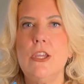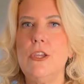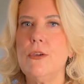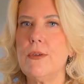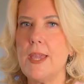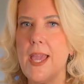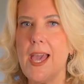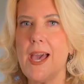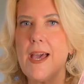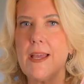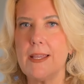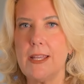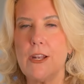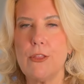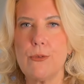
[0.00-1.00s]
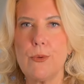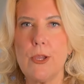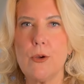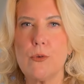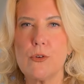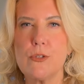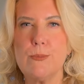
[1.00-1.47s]
you can get a
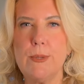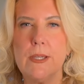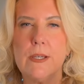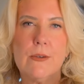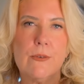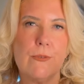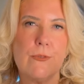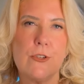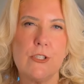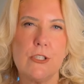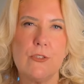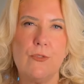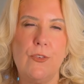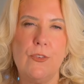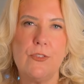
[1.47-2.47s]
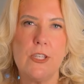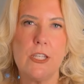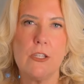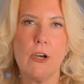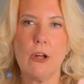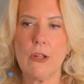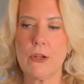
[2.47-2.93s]
3-course meal for just
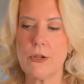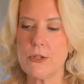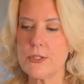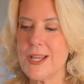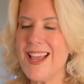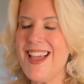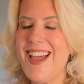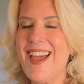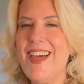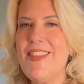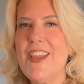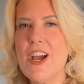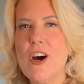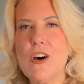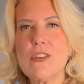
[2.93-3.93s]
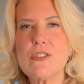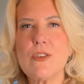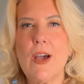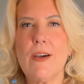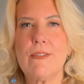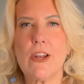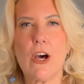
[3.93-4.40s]
$15, and they also
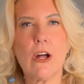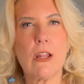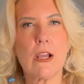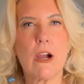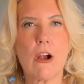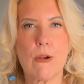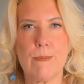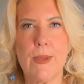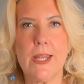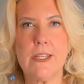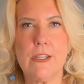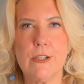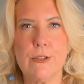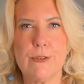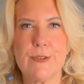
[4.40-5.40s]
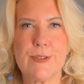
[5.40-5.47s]
have an a la carte menu.